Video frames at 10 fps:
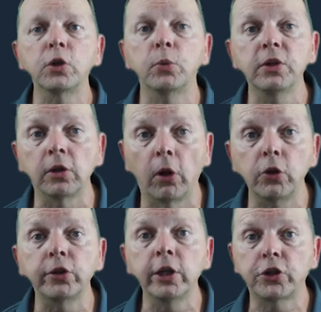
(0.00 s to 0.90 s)
which was
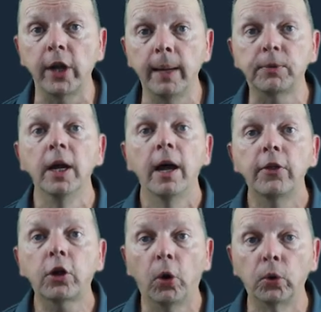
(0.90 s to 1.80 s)
largely shaped
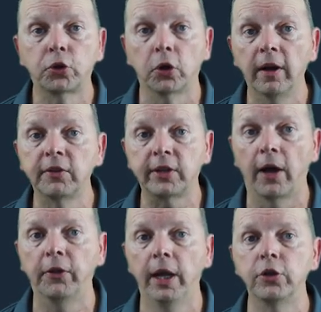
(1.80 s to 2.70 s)
the culture of
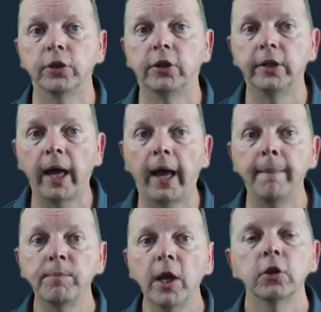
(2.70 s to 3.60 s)
South Asia
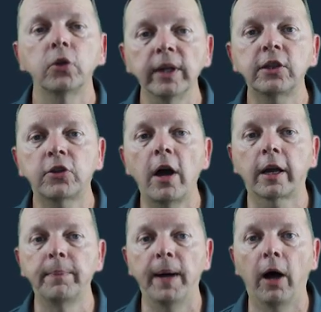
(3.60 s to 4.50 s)
today. So let's
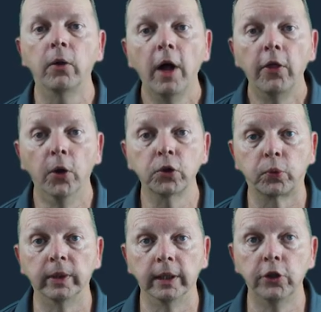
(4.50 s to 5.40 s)
talk about
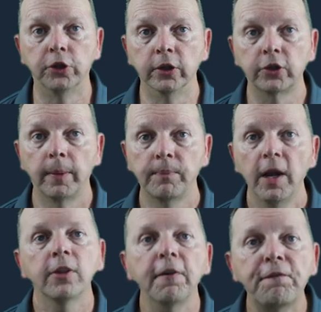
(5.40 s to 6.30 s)
those religions.
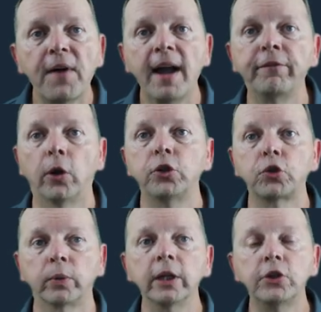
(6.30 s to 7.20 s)
The five
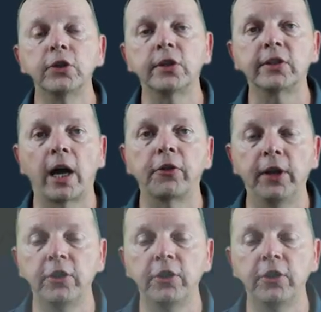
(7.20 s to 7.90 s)
largest religions in South